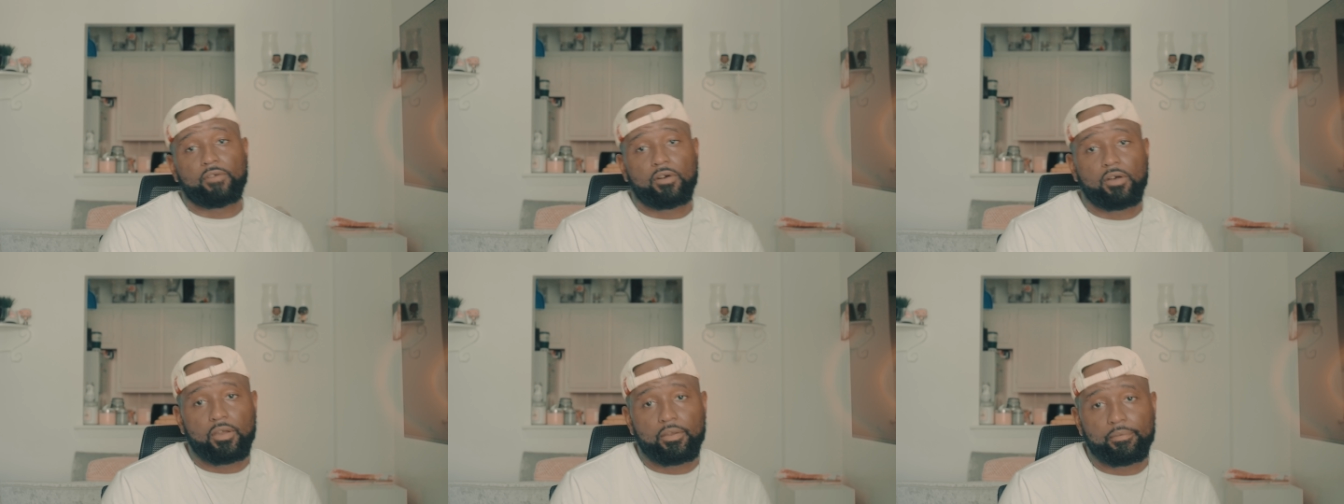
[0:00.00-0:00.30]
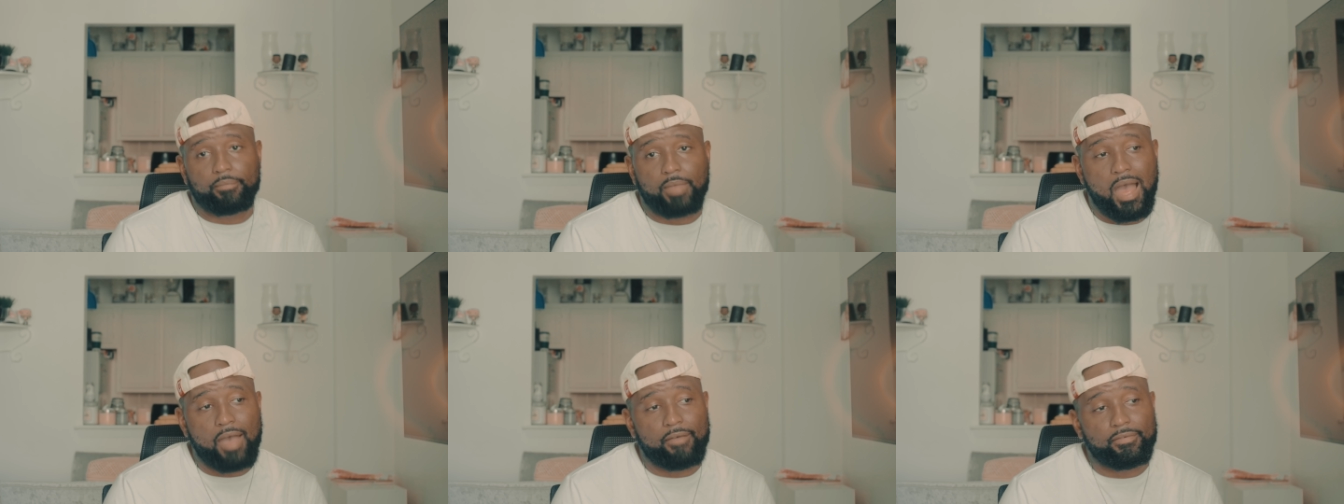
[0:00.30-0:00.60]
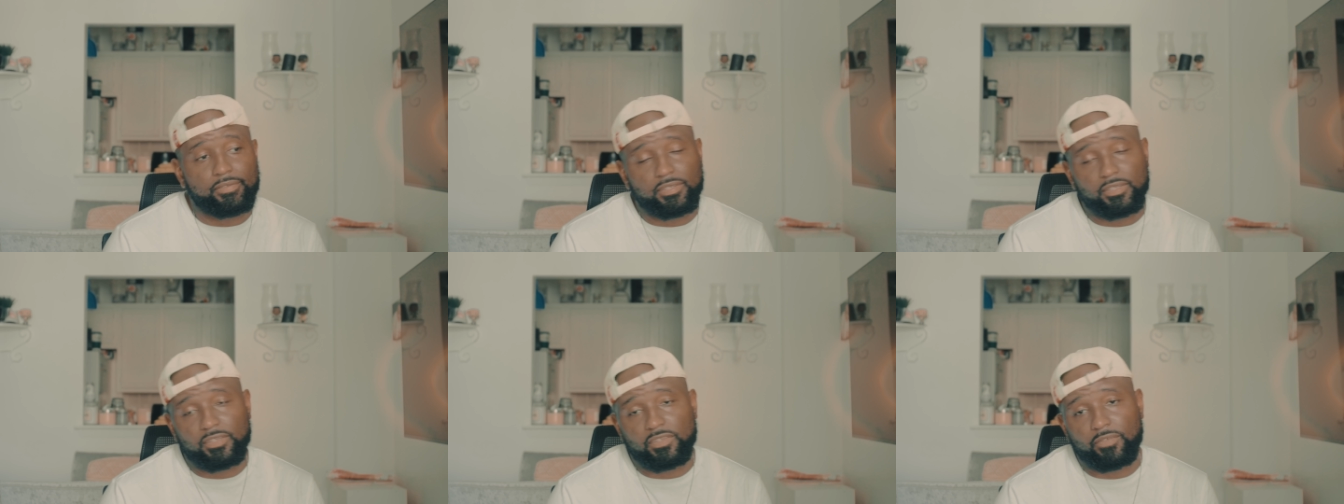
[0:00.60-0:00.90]
far.
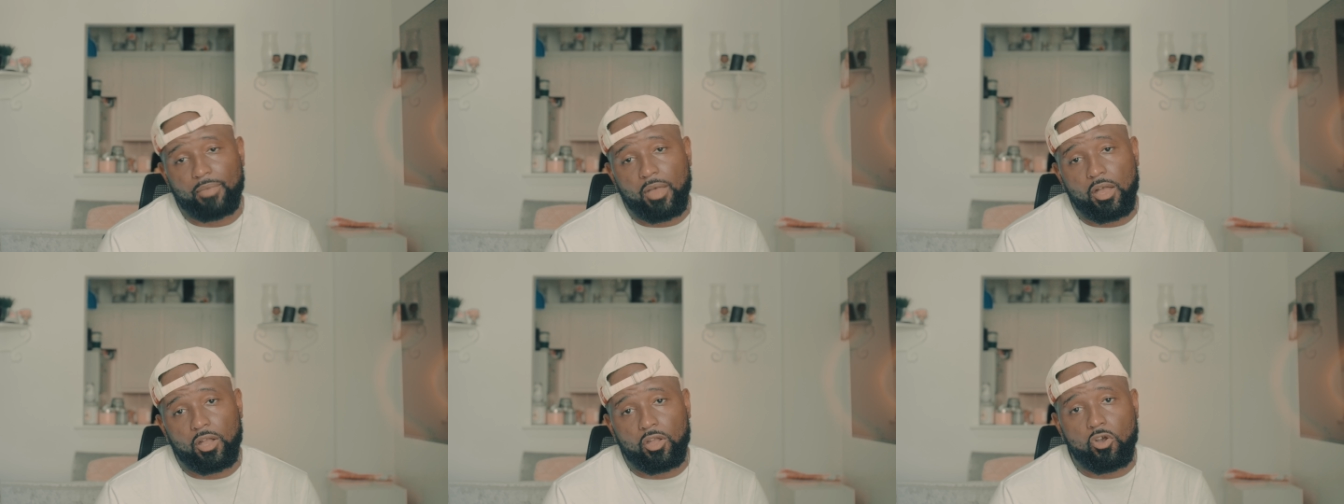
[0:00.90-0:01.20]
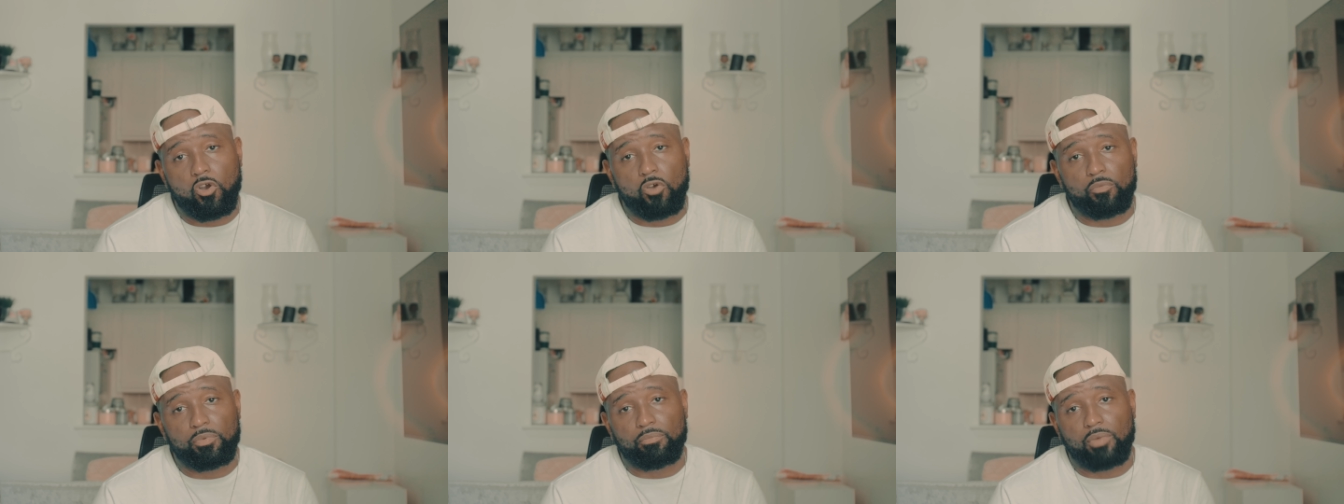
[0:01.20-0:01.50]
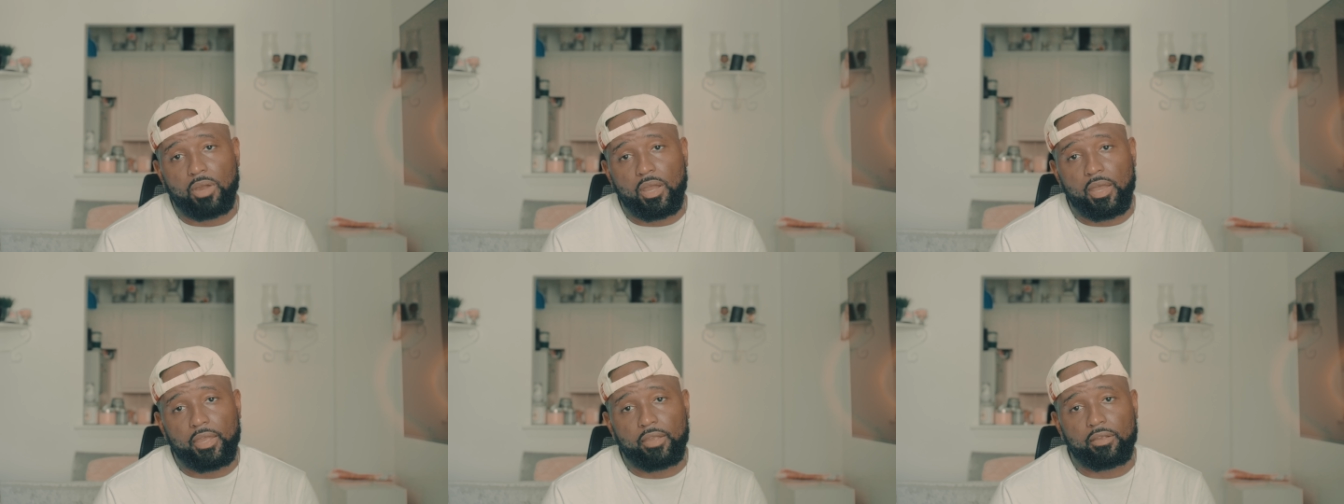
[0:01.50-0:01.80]
Obviously, it's about Kobe
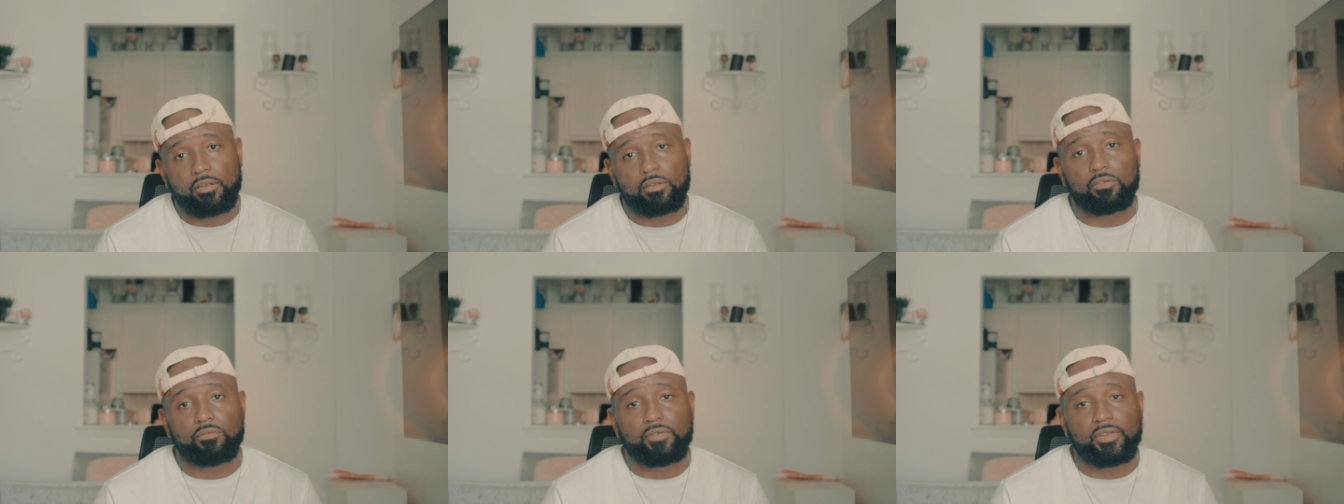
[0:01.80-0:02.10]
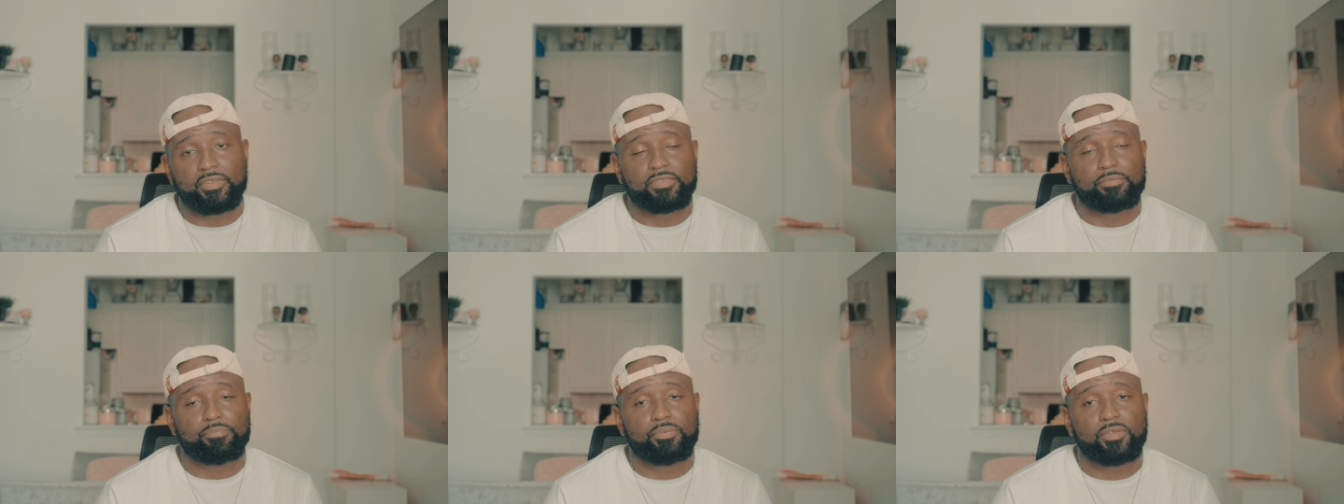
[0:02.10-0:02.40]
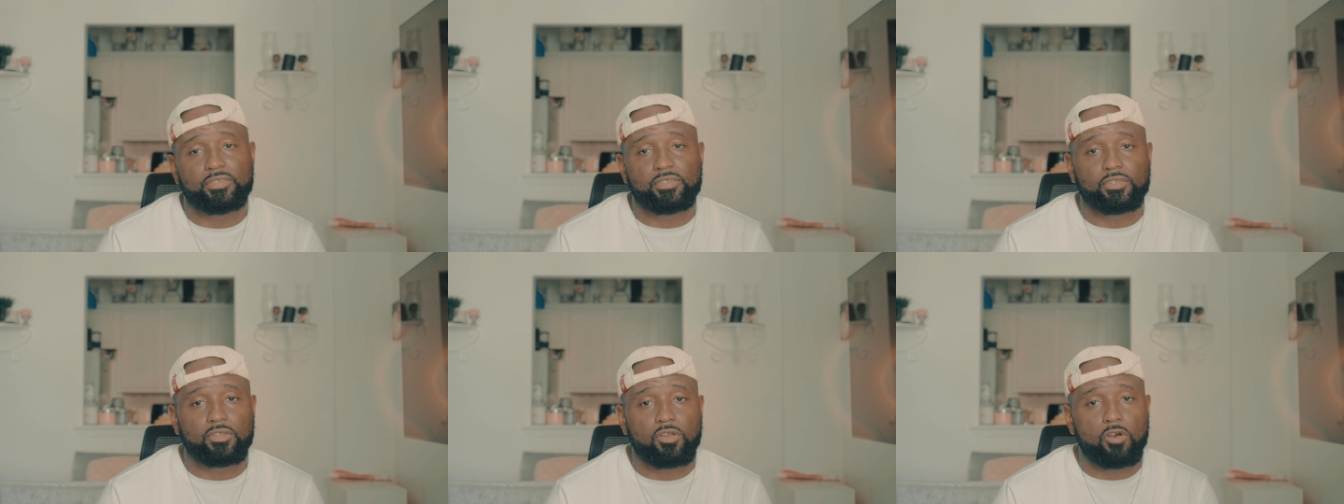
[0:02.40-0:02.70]
Bryant. Rest in
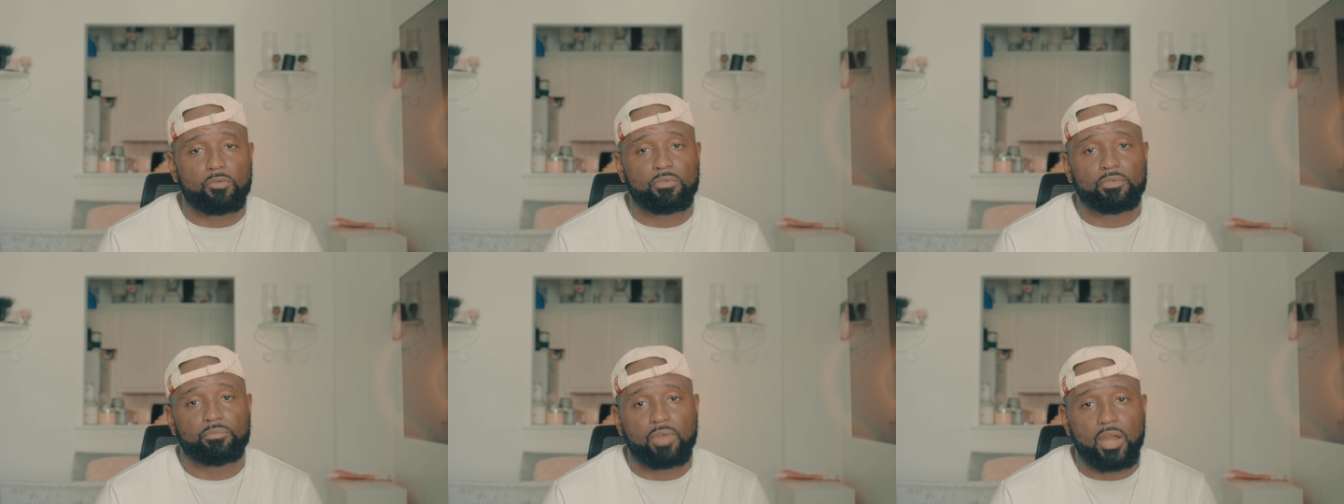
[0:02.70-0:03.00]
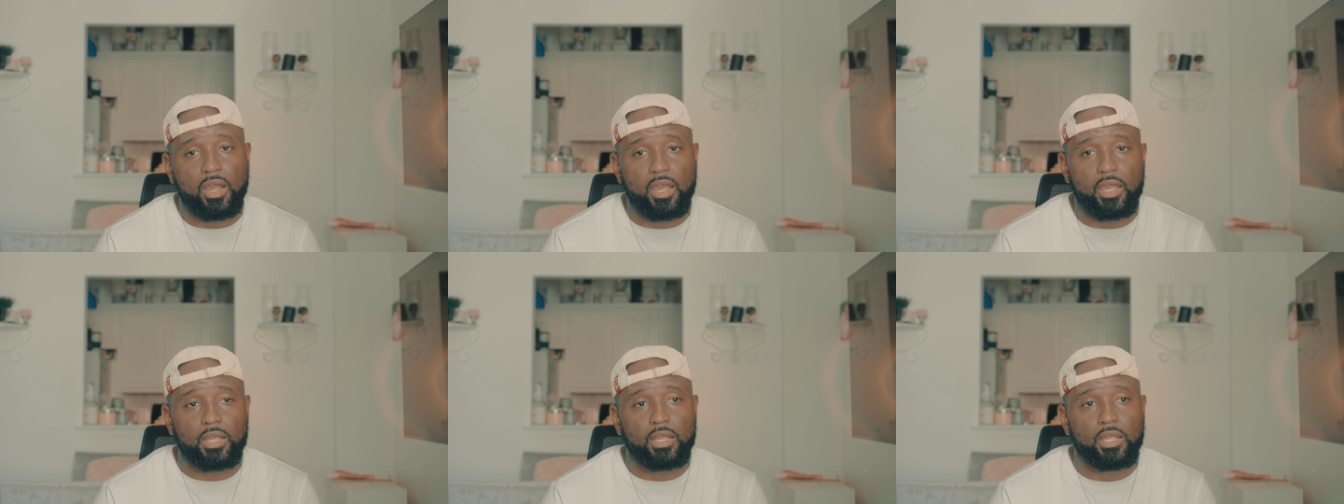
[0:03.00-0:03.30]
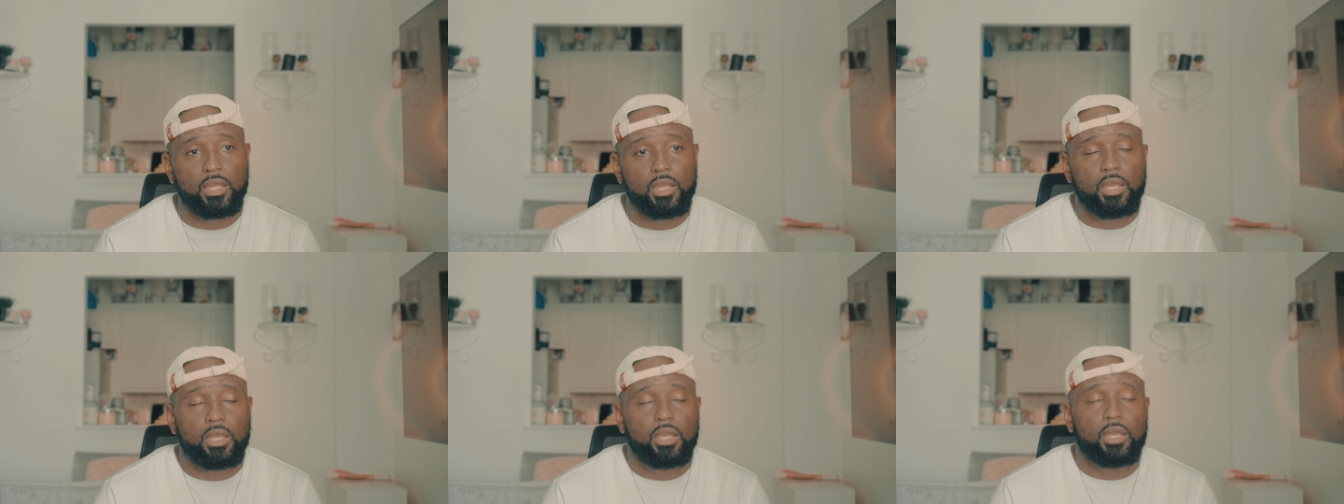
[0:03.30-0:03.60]
peace to Kobe Bryant.
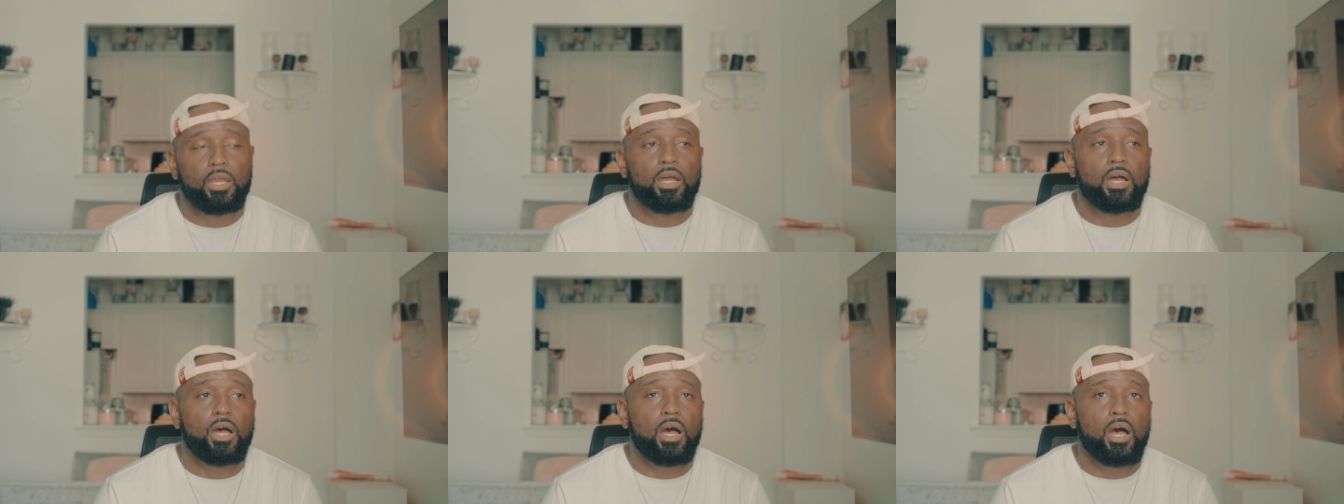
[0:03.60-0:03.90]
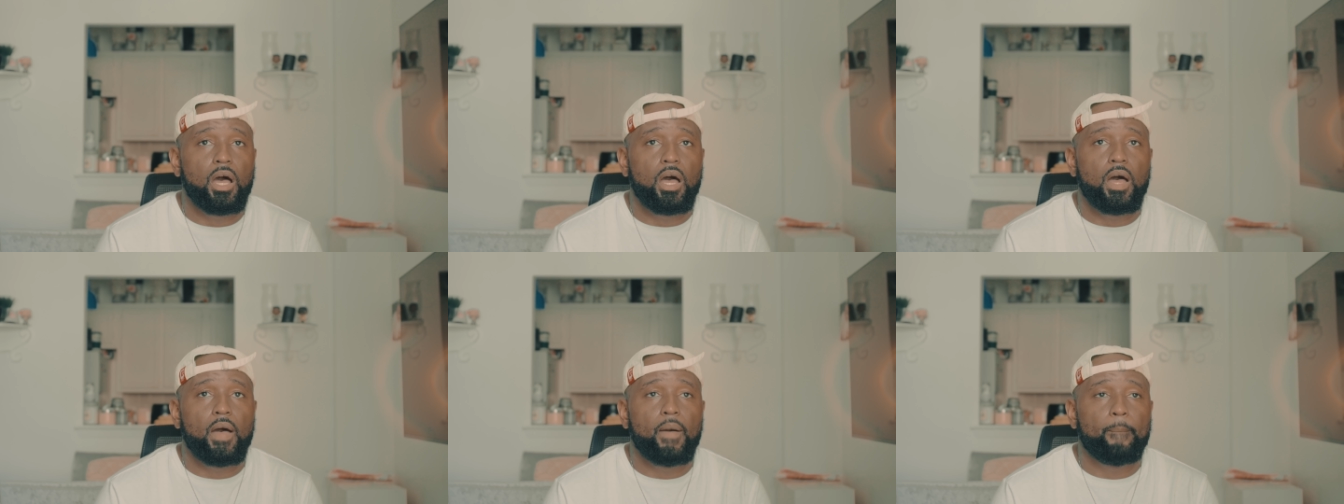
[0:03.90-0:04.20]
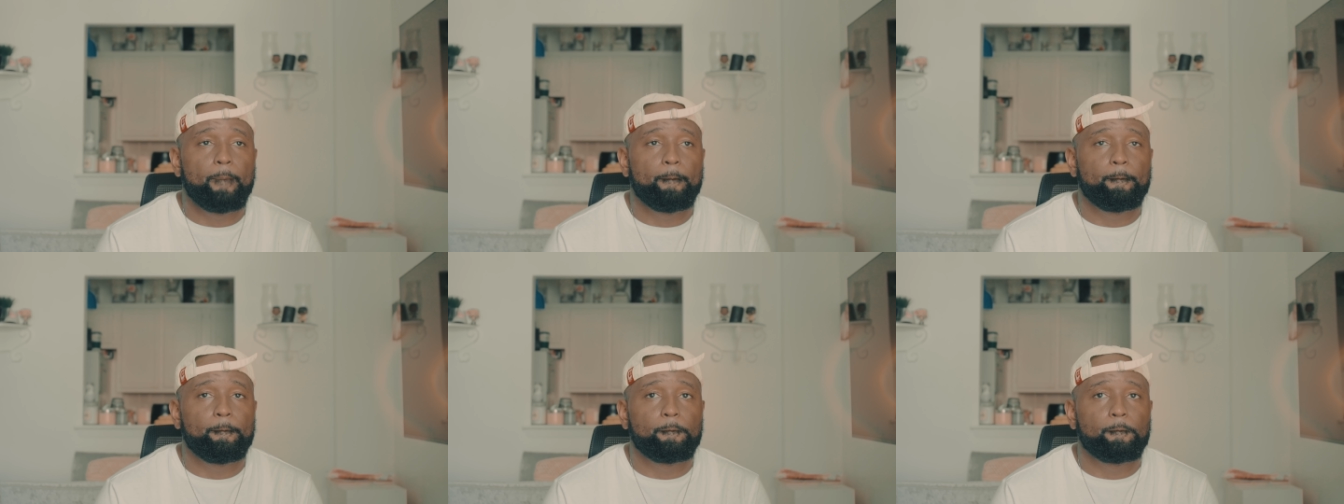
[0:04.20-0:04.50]

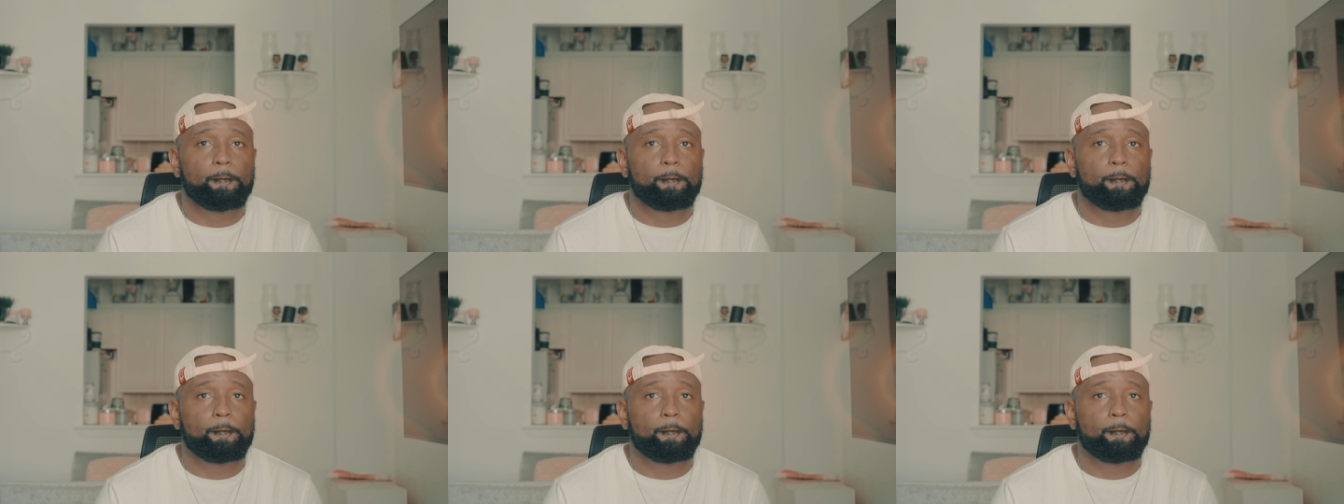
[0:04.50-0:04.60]
Um,